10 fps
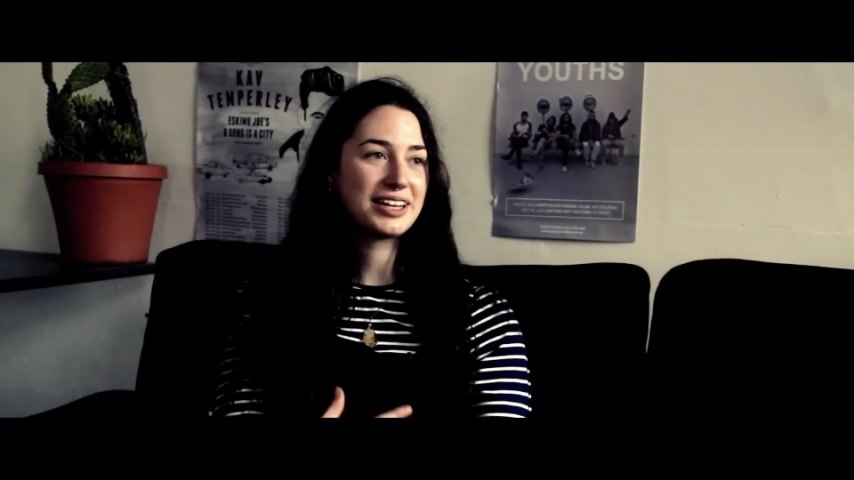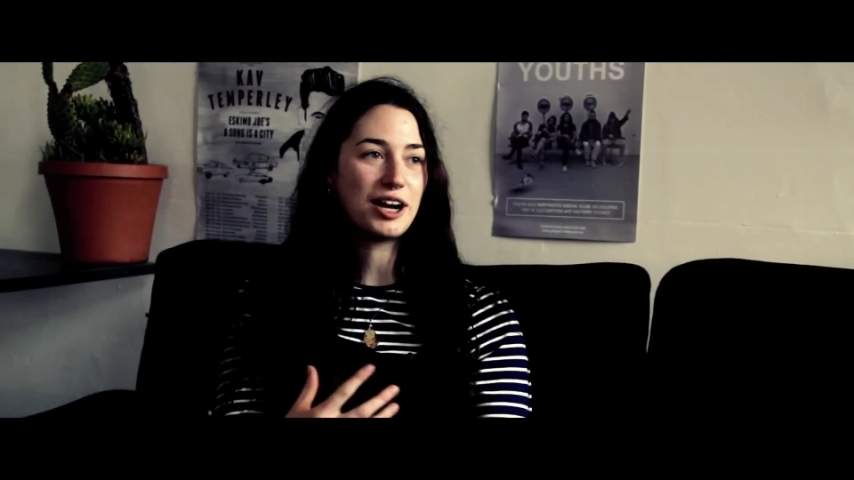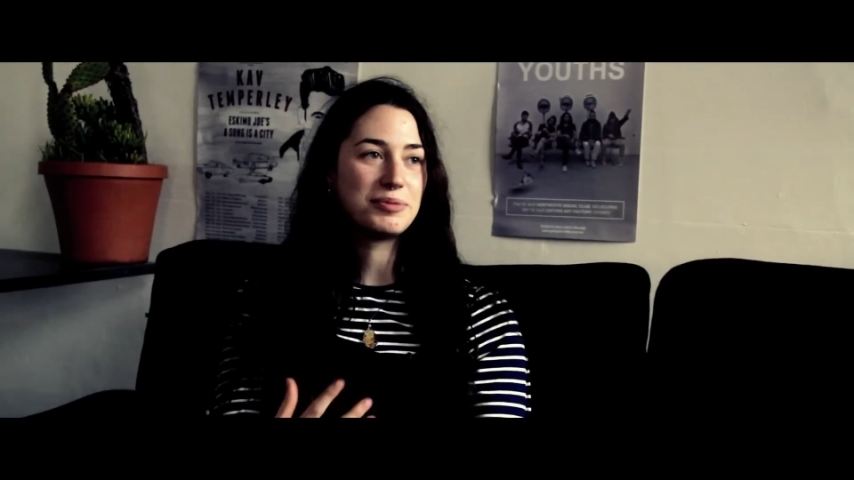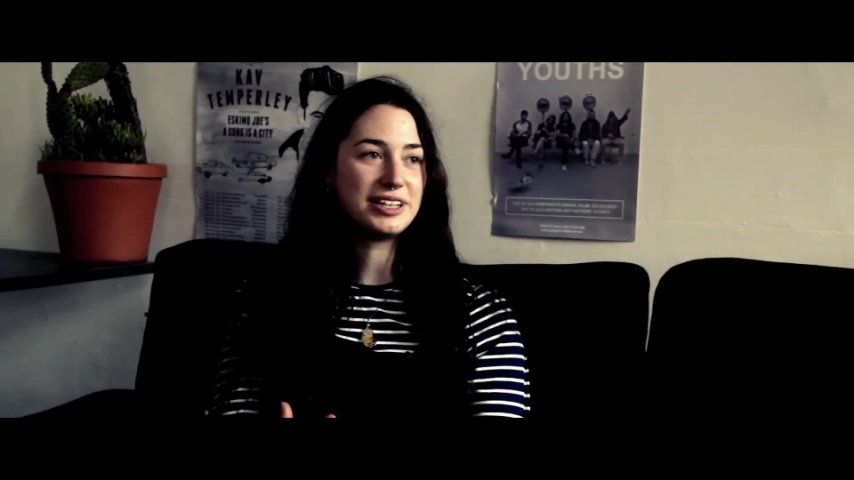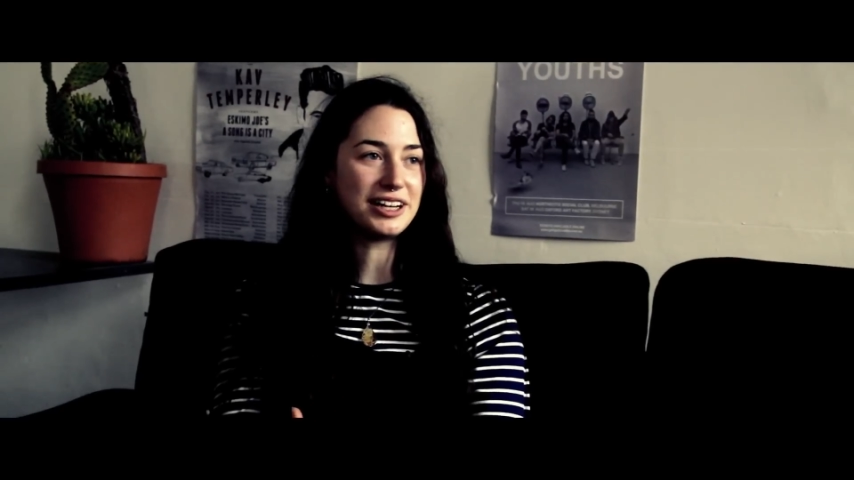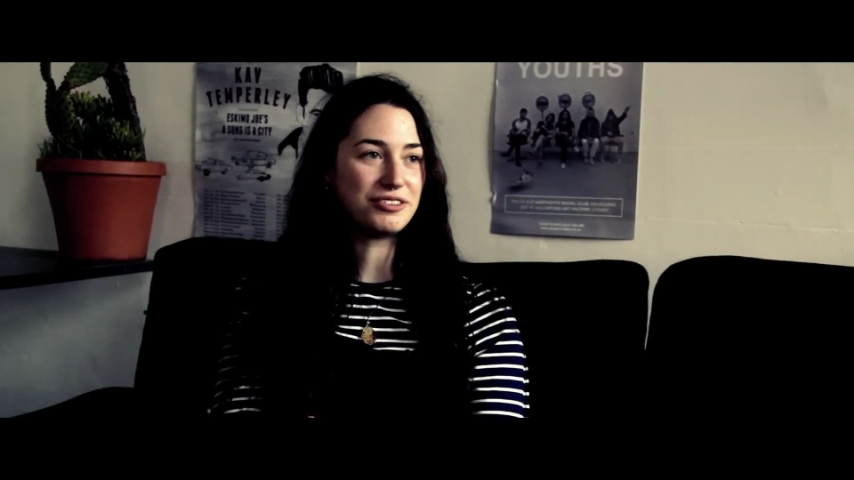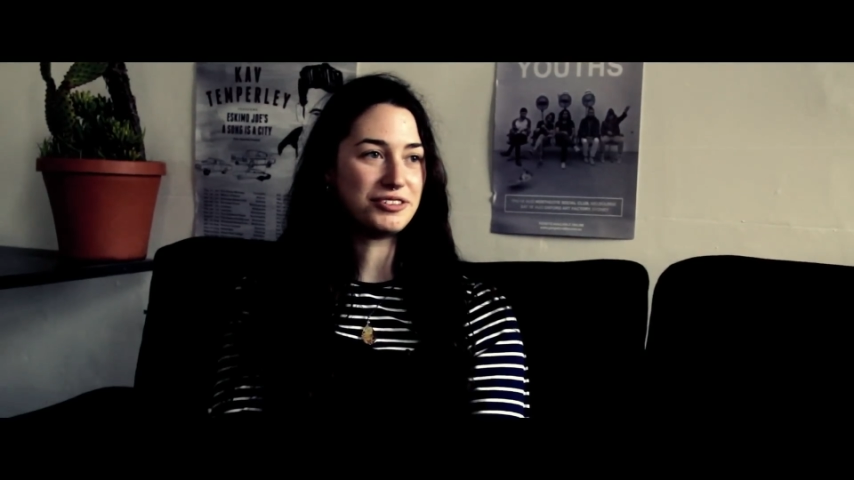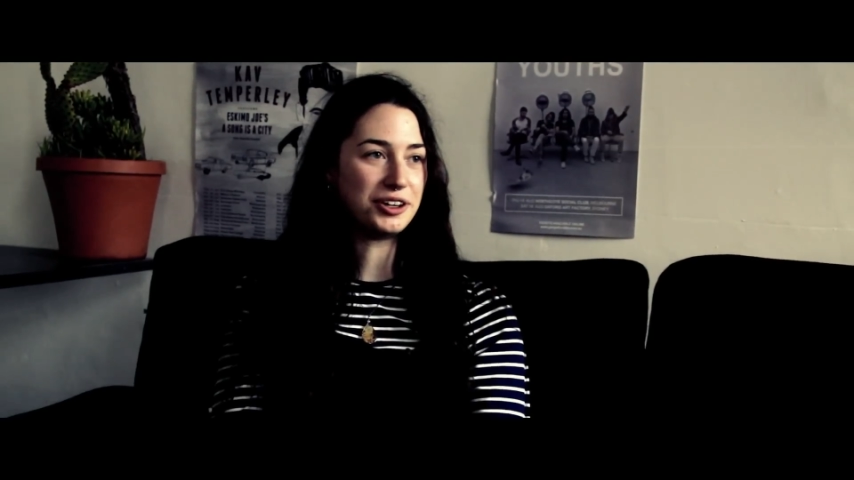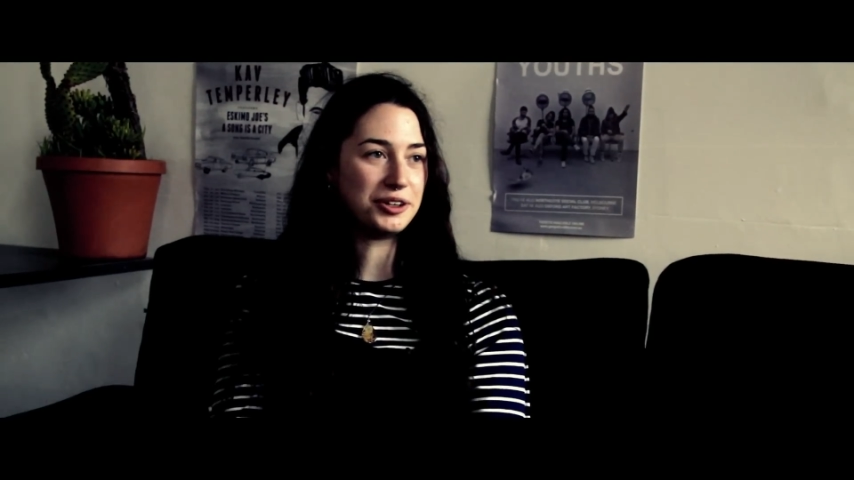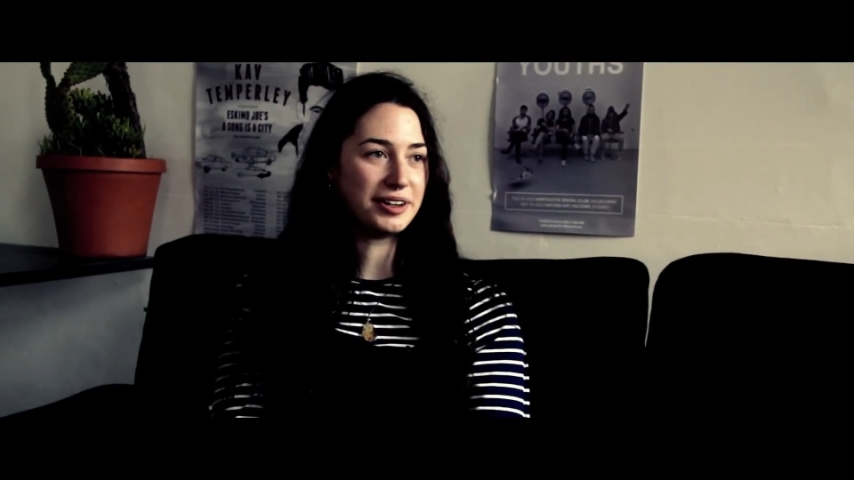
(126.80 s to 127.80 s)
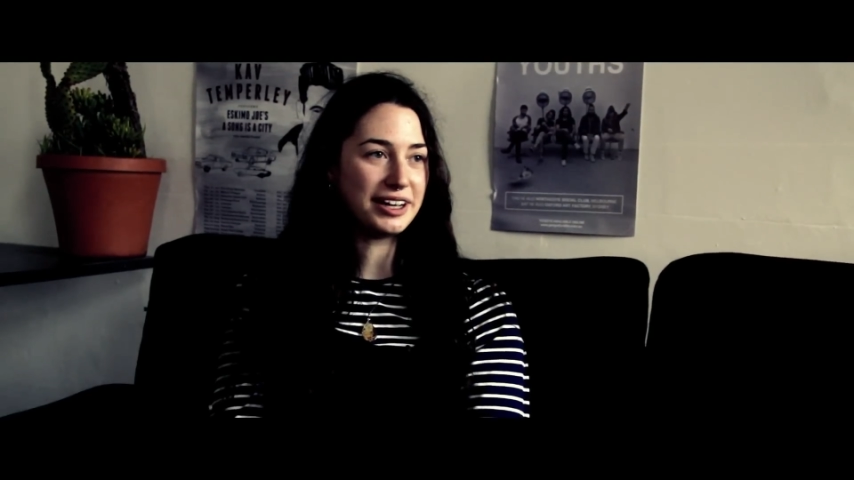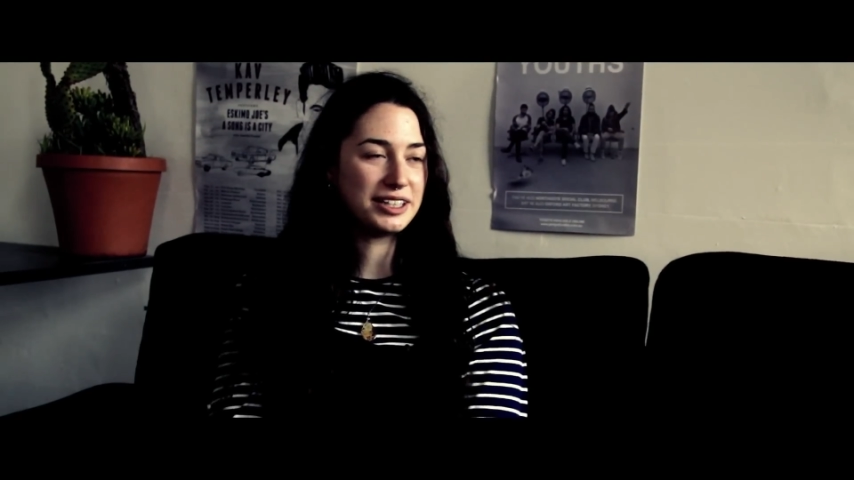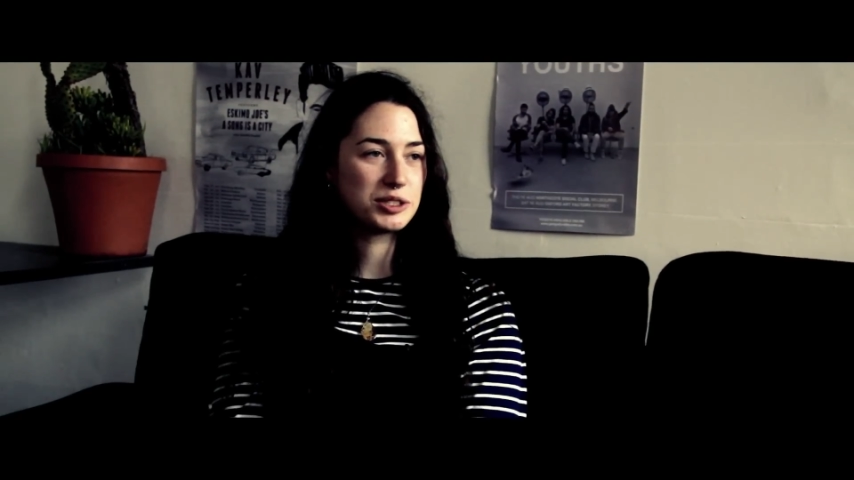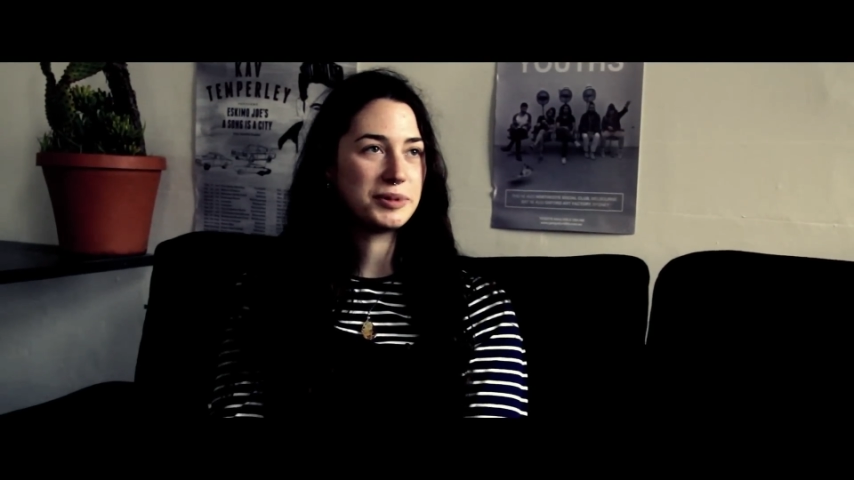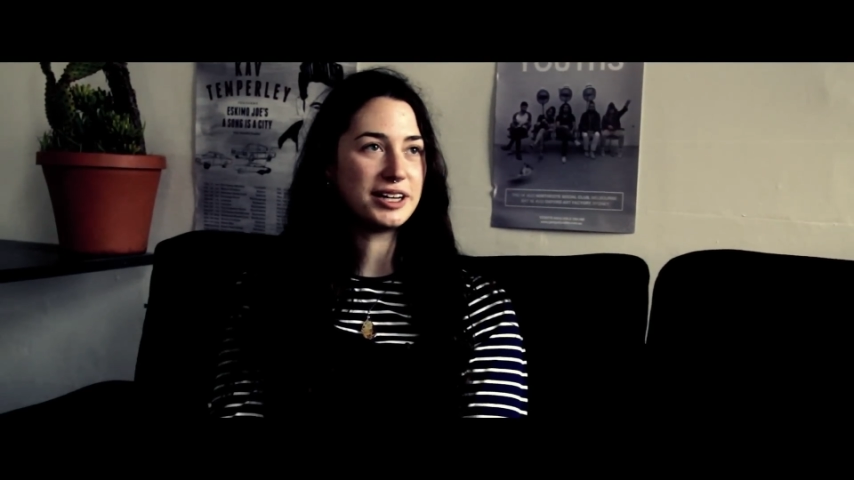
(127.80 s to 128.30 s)
happened out of nowhere,
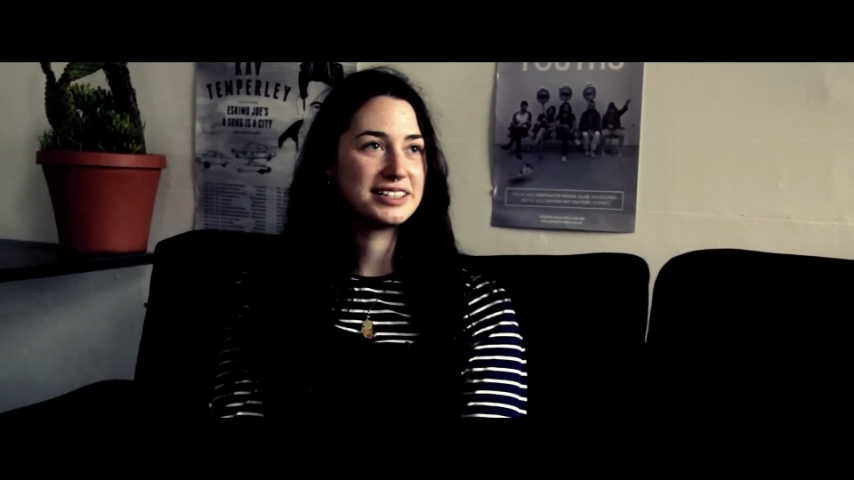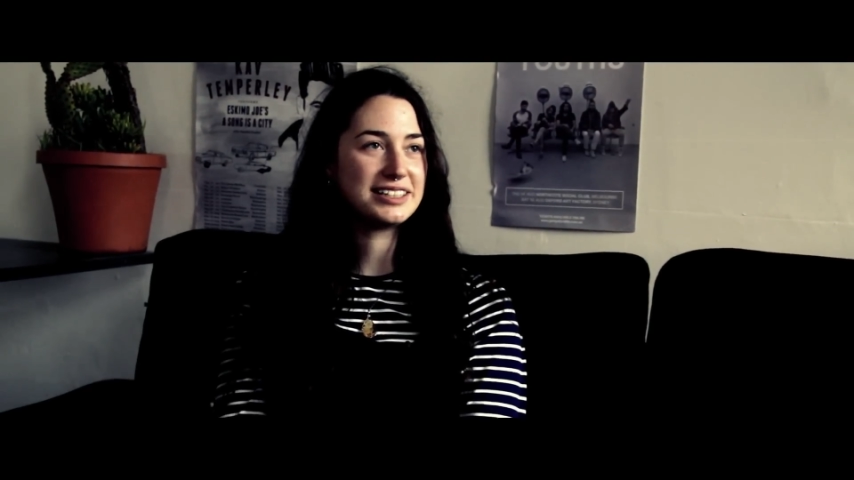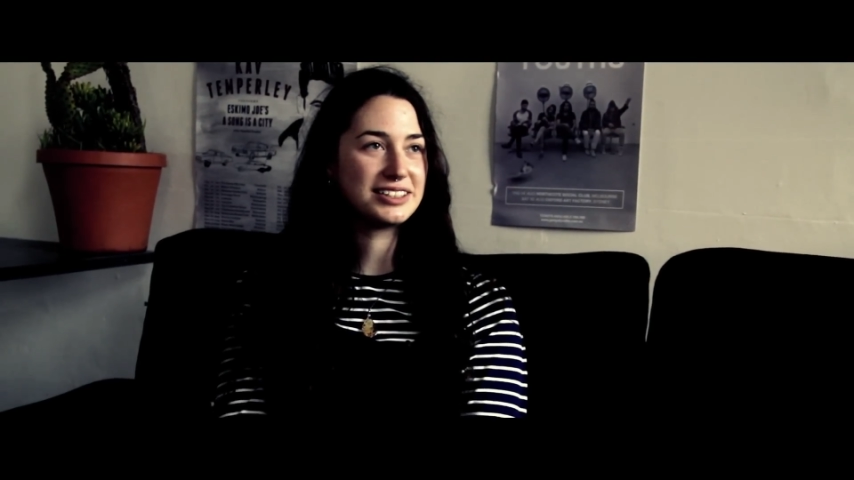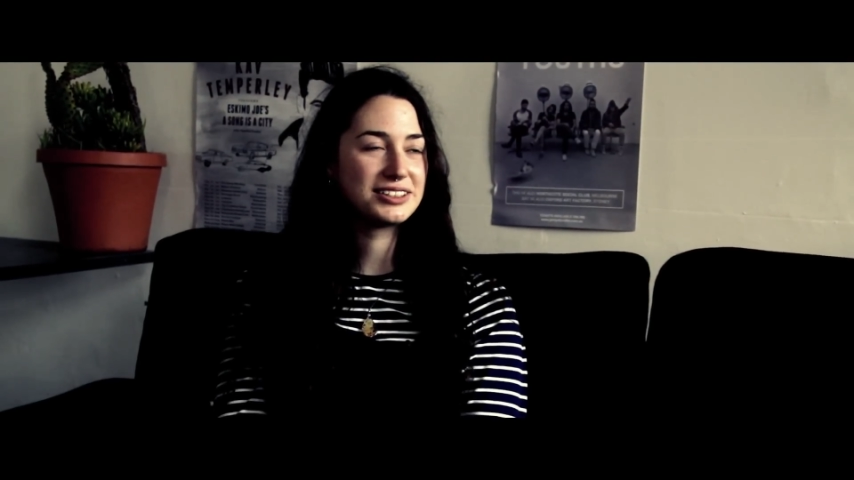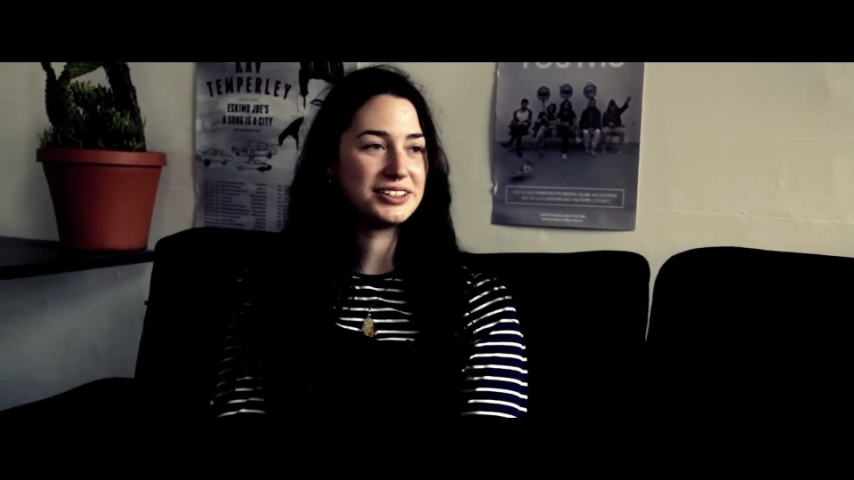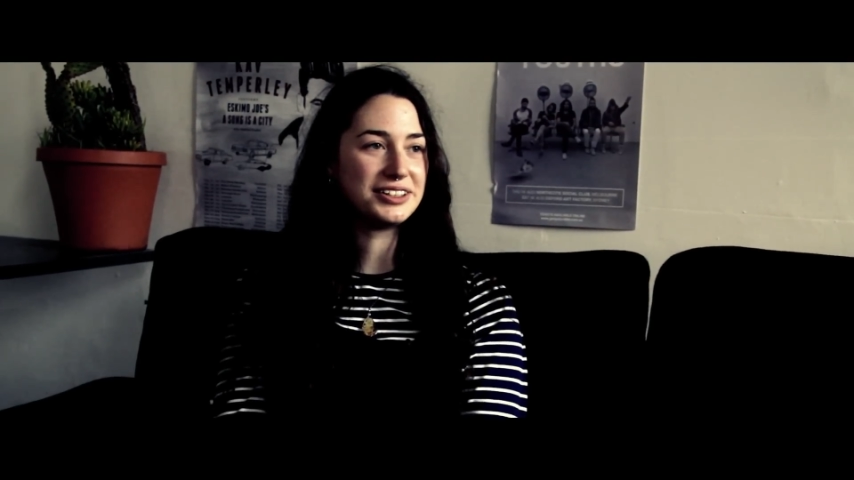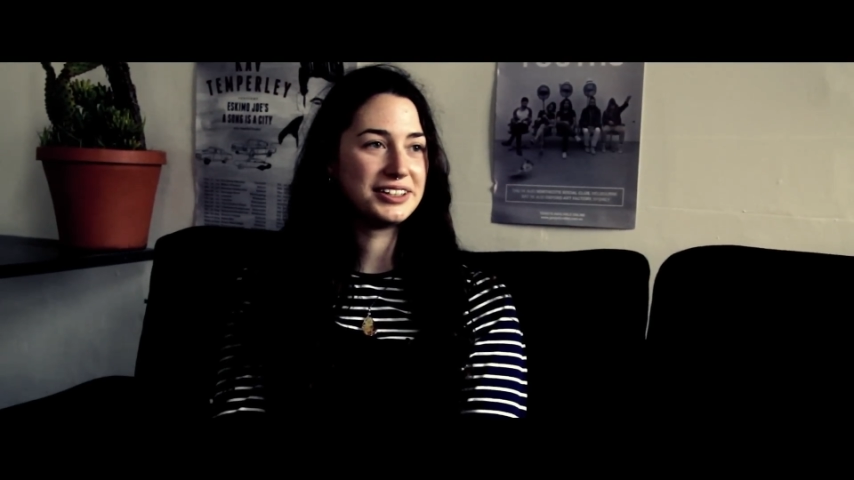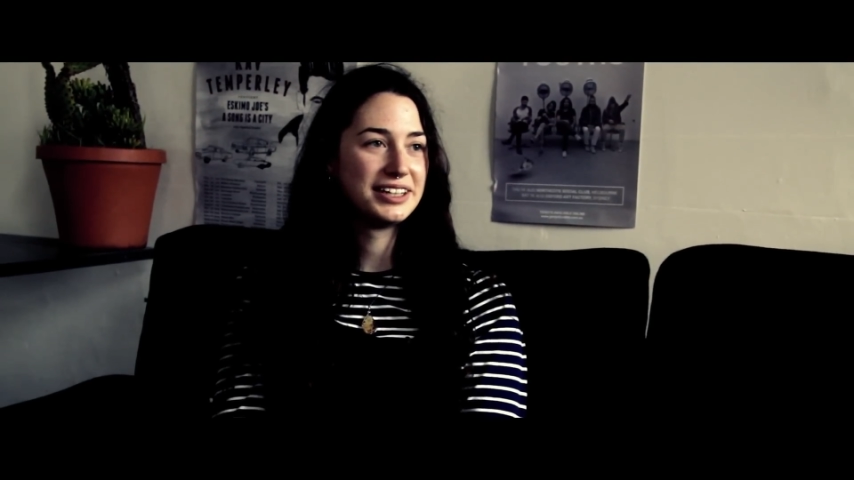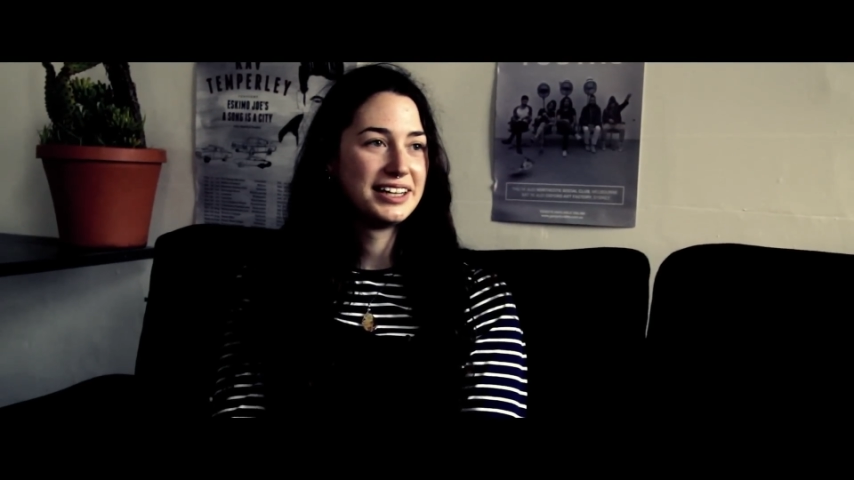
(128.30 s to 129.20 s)
his passing. So